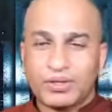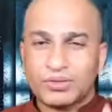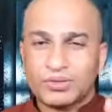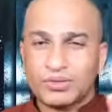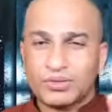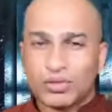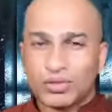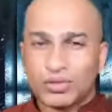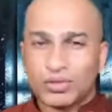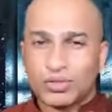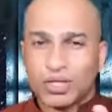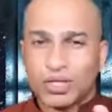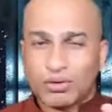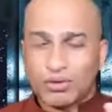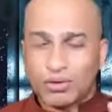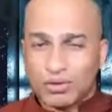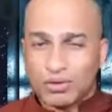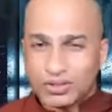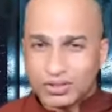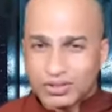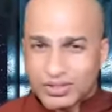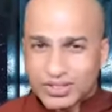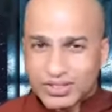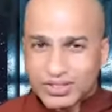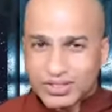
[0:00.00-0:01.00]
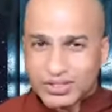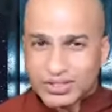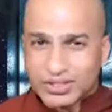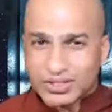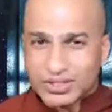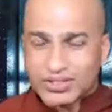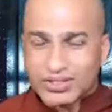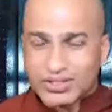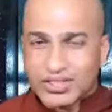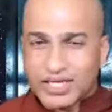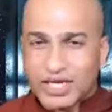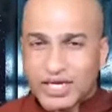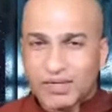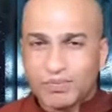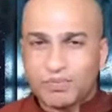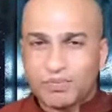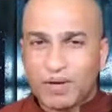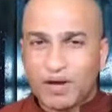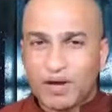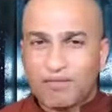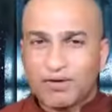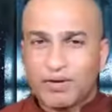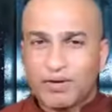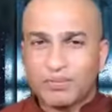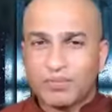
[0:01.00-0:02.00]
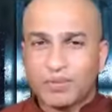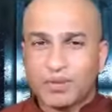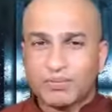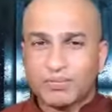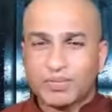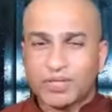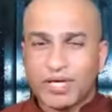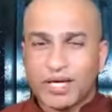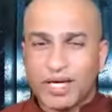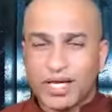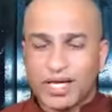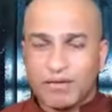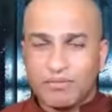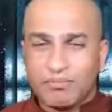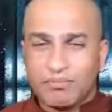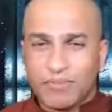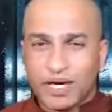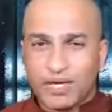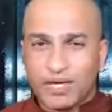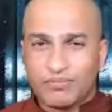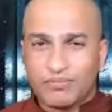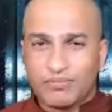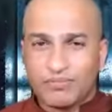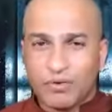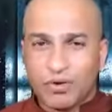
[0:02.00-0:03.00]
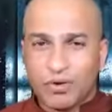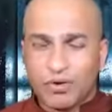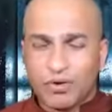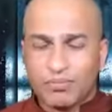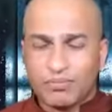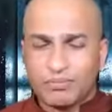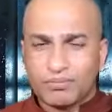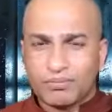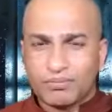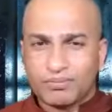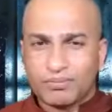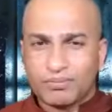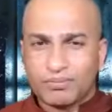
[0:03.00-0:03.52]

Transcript: So the consciousness get power from the name and form.